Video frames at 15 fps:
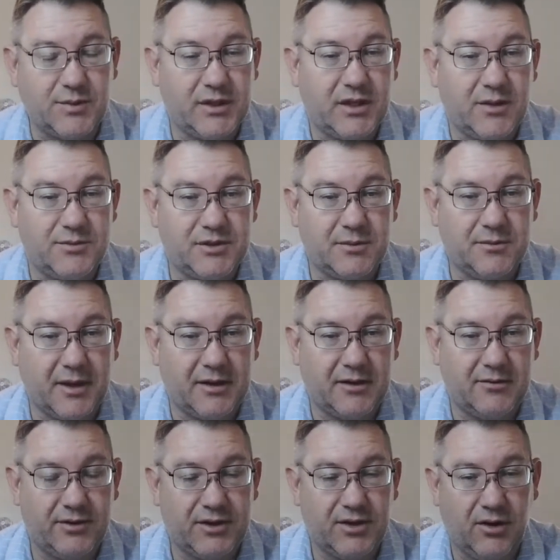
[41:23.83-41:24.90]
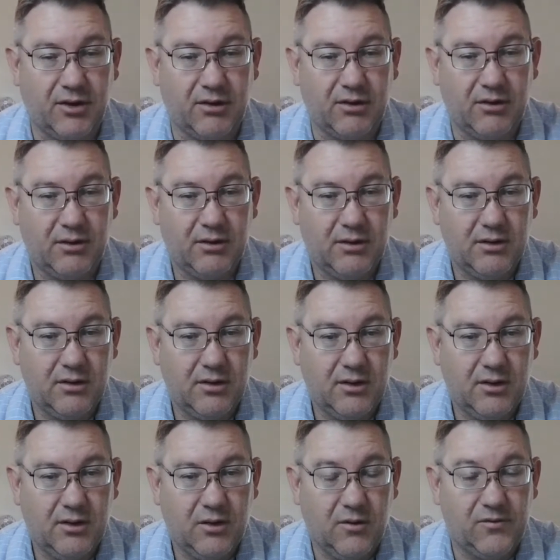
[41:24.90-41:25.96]
it comes to amending return
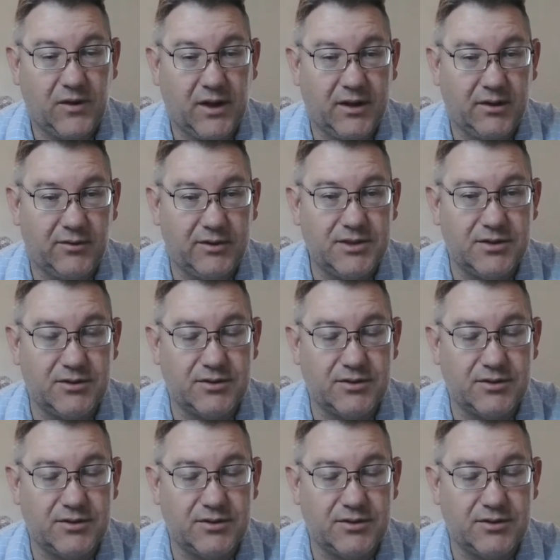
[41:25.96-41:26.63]
or filing original.